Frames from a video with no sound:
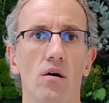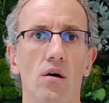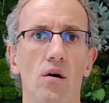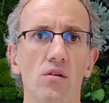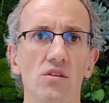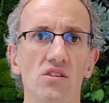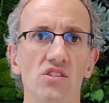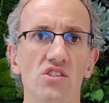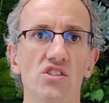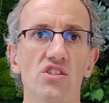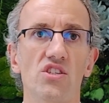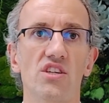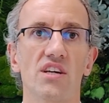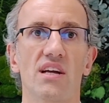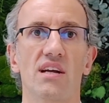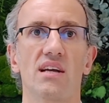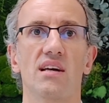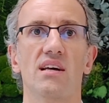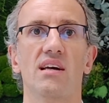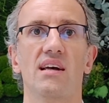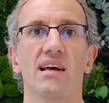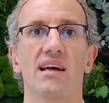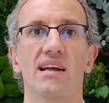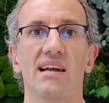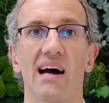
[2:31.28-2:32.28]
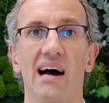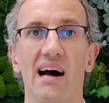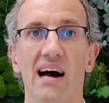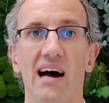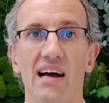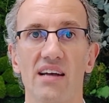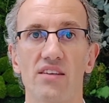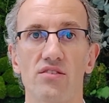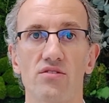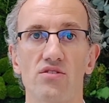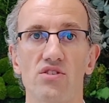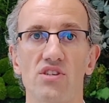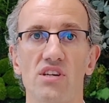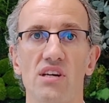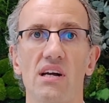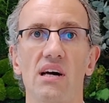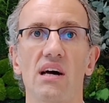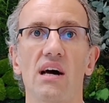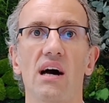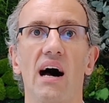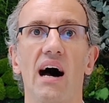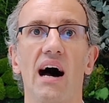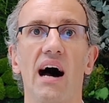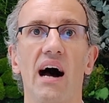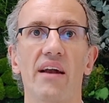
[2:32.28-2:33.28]
Oxygen and
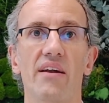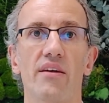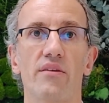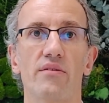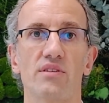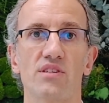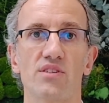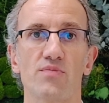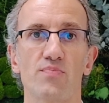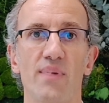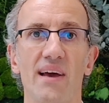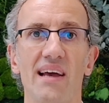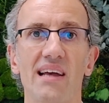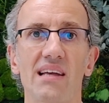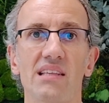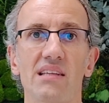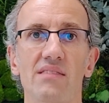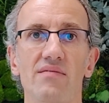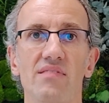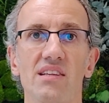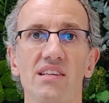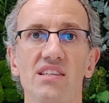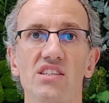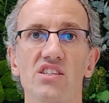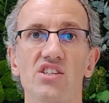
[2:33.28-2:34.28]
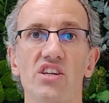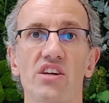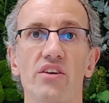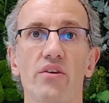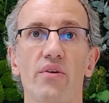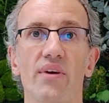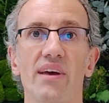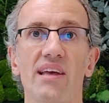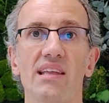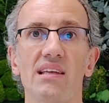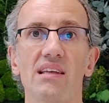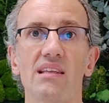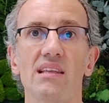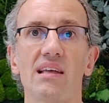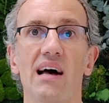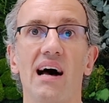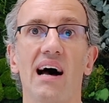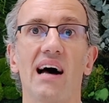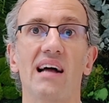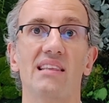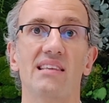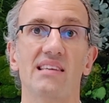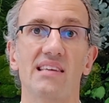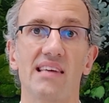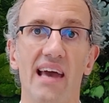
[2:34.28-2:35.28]
hydrogen are respectively generated
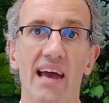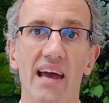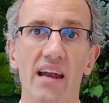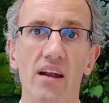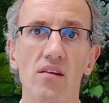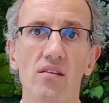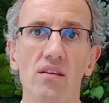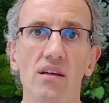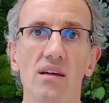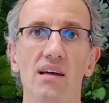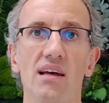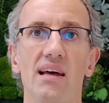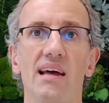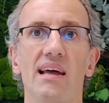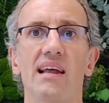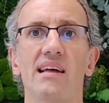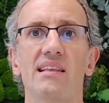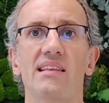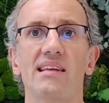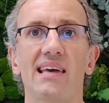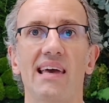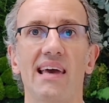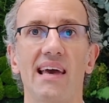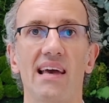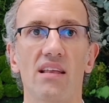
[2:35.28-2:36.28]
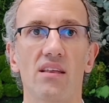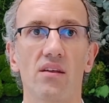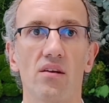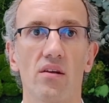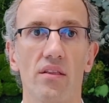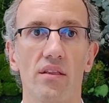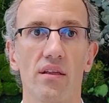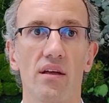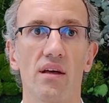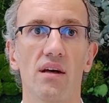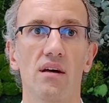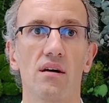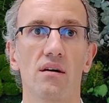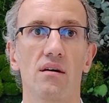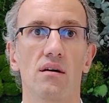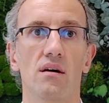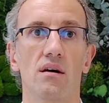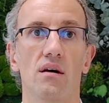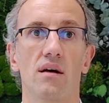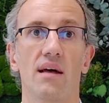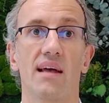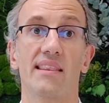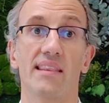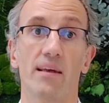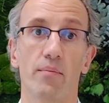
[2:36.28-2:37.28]
at the anode and at the cathode,
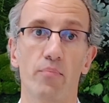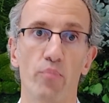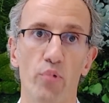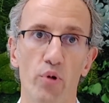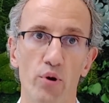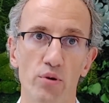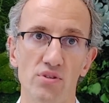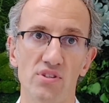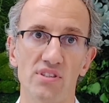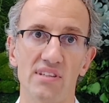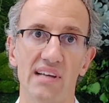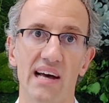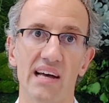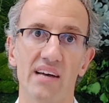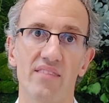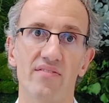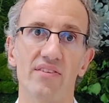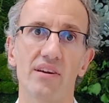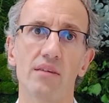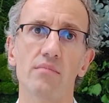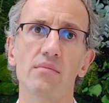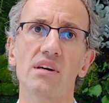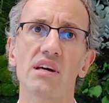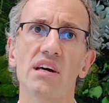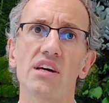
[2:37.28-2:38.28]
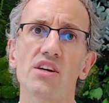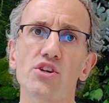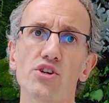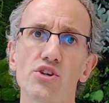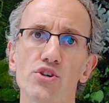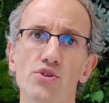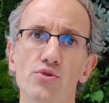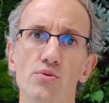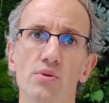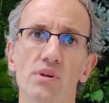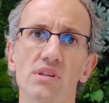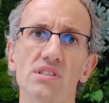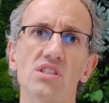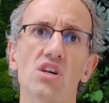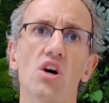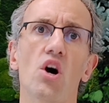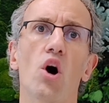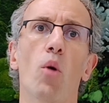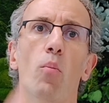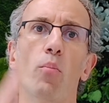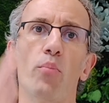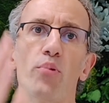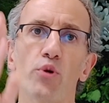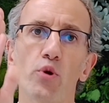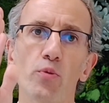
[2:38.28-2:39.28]
and a porous diaphragm ensures
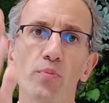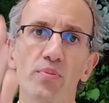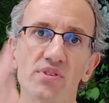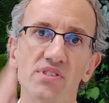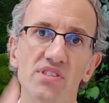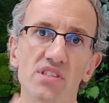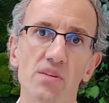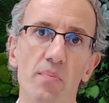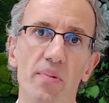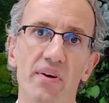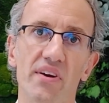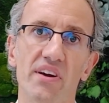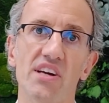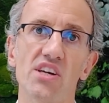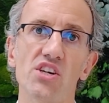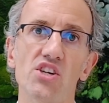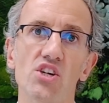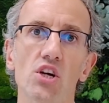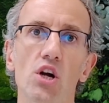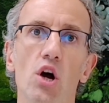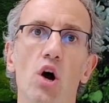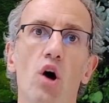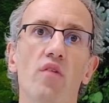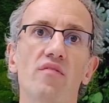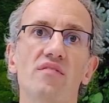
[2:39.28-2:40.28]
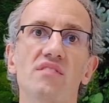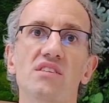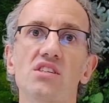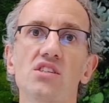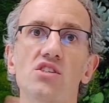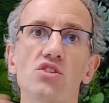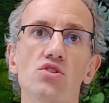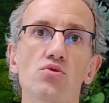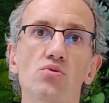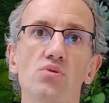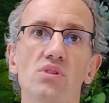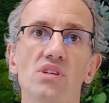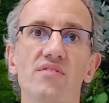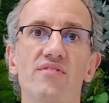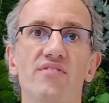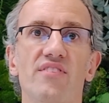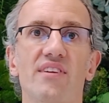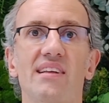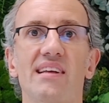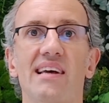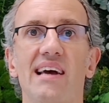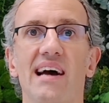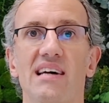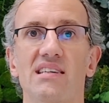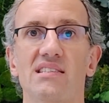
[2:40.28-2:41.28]
proper separation of these two
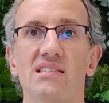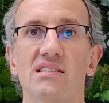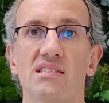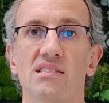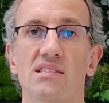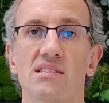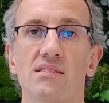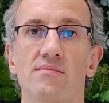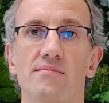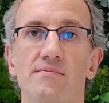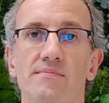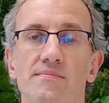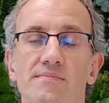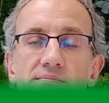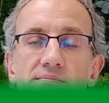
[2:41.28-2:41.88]
different gases.